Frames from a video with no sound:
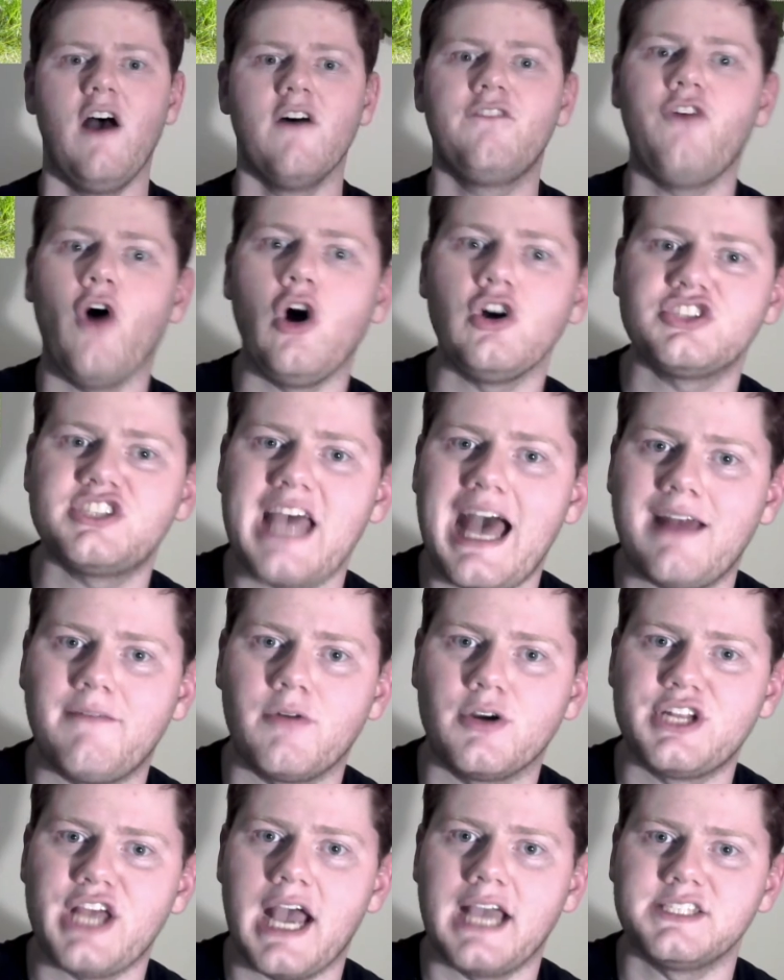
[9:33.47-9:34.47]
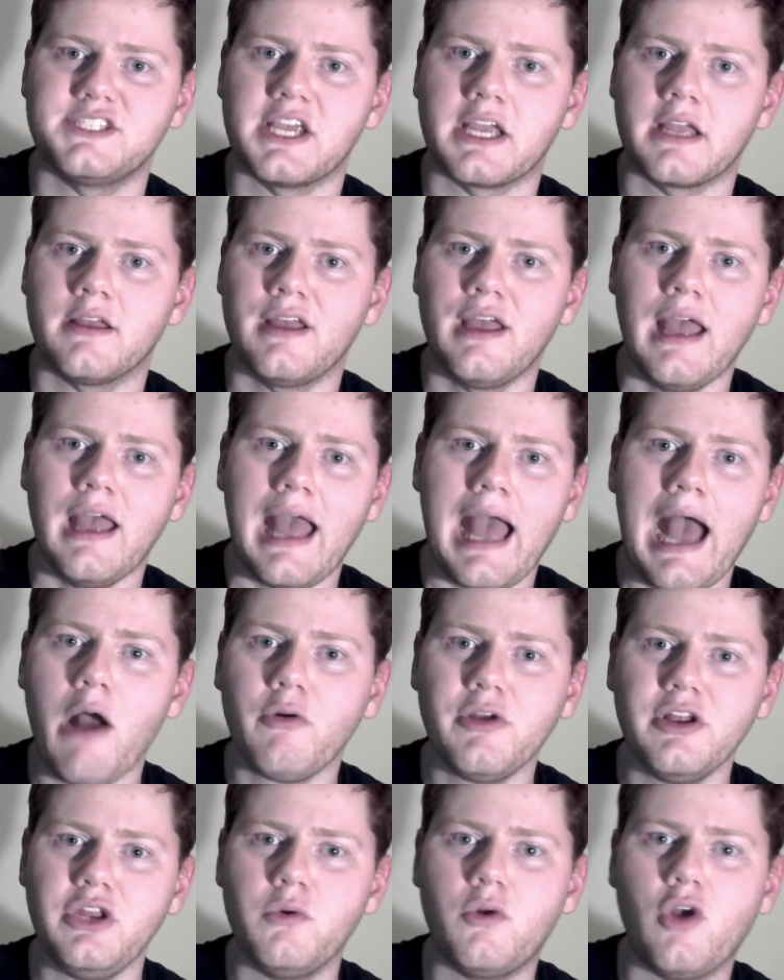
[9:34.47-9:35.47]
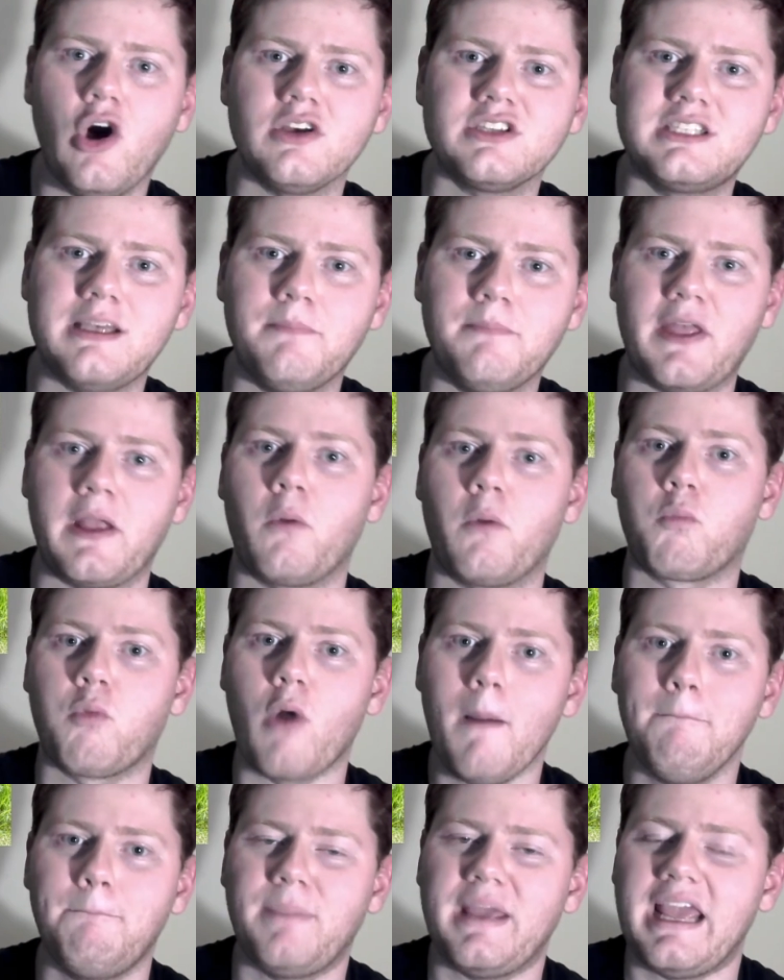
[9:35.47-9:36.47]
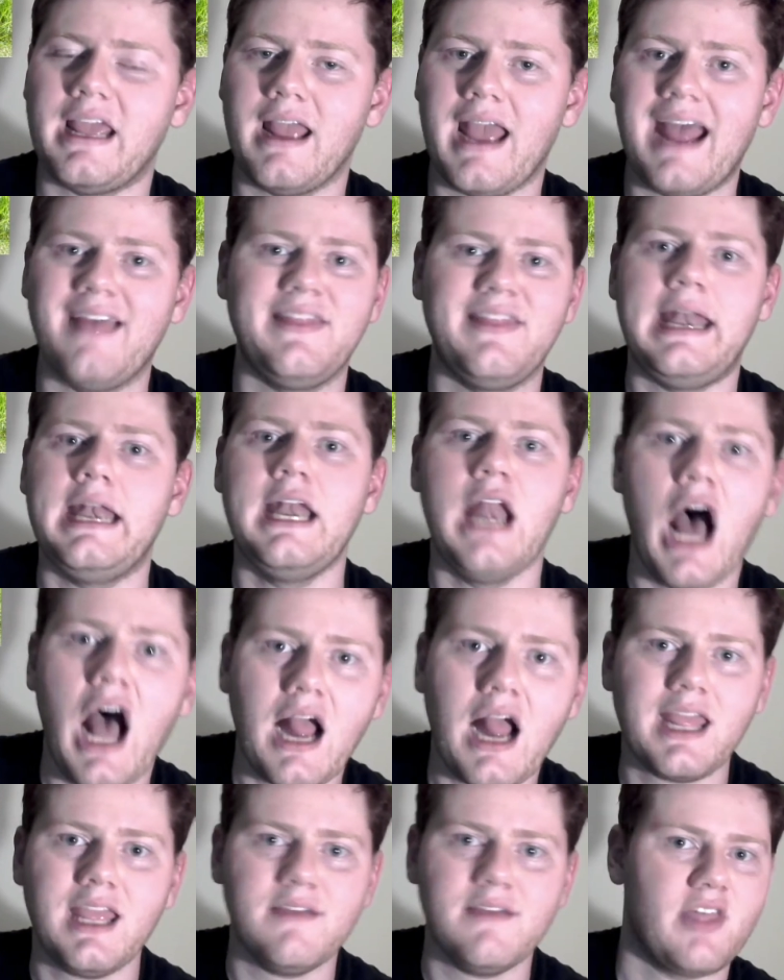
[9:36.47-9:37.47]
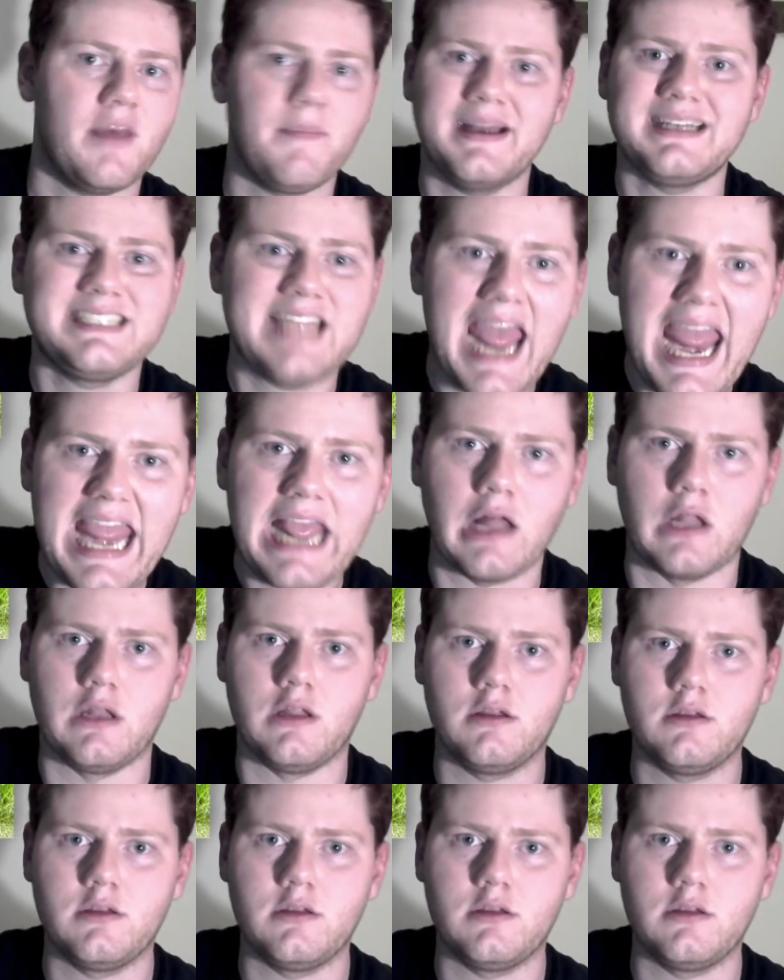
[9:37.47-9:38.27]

False advertising. How can you call something rumpy and then not give them a tail?